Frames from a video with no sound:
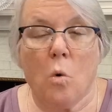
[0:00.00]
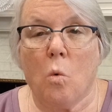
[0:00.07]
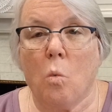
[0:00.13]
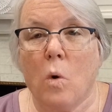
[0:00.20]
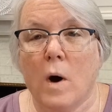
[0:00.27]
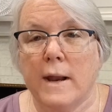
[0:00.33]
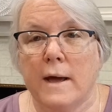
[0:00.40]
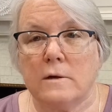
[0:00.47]

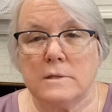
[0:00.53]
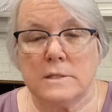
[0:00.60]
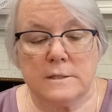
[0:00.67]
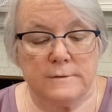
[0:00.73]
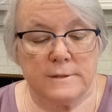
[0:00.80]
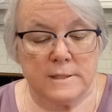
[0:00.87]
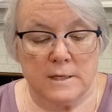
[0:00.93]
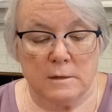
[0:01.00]
1 ounce of
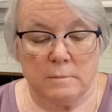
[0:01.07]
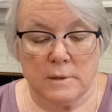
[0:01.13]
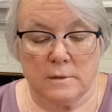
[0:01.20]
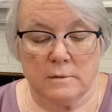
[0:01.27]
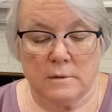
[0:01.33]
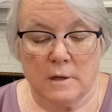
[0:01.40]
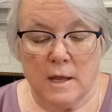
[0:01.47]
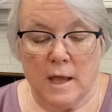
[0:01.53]

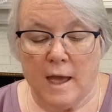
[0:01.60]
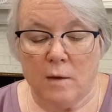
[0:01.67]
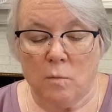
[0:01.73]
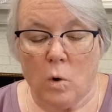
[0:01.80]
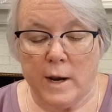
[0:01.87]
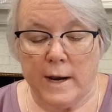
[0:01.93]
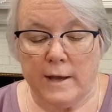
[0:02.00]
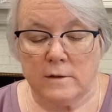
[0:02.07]
cinnamon, and
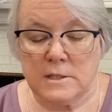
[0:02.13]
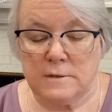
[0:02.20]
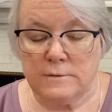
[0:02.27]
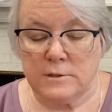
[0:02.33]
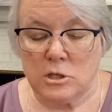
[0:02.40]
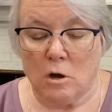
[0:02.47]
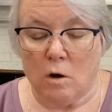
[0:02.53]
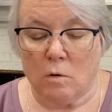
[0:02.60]
1 ounce of
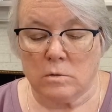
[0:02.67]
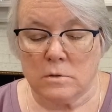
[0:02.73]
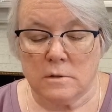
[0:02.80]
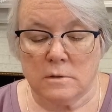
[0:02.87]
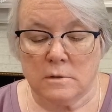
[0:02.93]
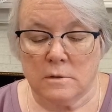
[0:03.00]
salt.